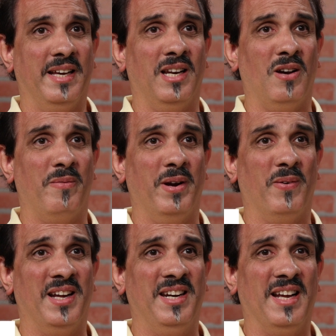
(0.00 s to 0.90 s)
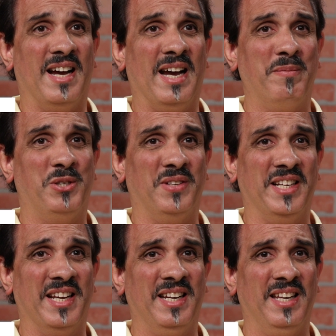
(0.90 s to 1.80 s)
Hello everyone, I'm
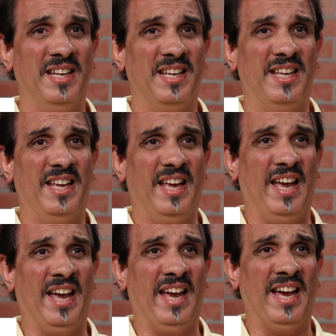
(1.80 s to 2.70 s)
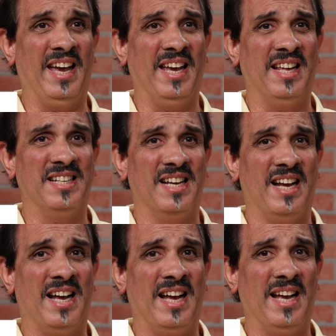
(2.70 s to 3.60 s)
Julian and
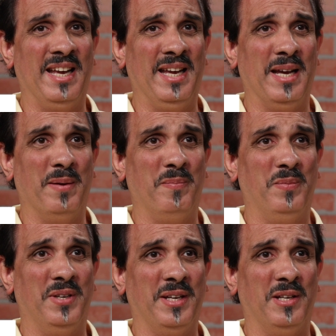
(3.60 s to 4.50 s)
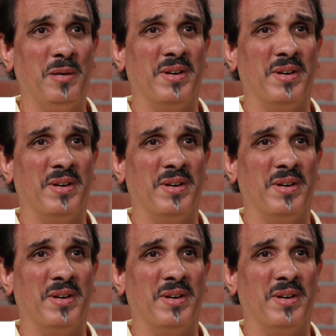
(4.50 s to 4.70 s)
I am legally